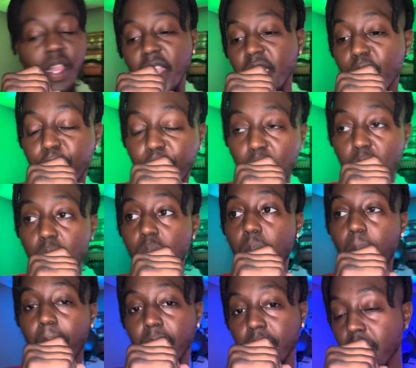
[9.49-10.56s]
Let it flow,
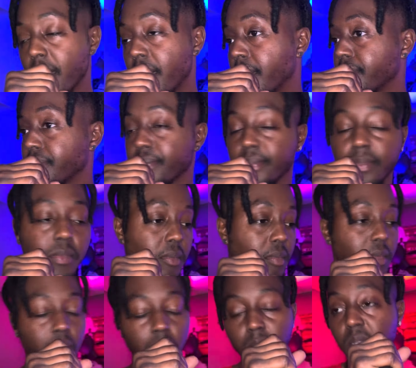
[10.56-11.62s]

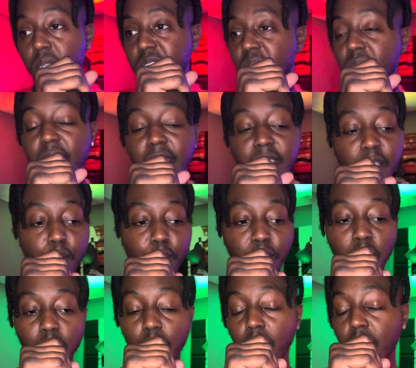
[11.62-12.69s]
yeah. So let it
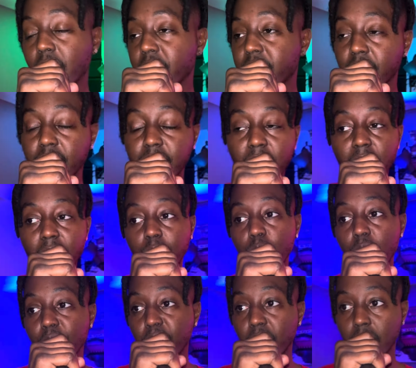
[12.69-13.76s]
flow like the Nile
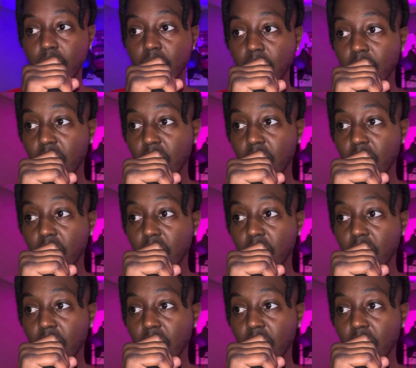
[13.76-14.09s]
River.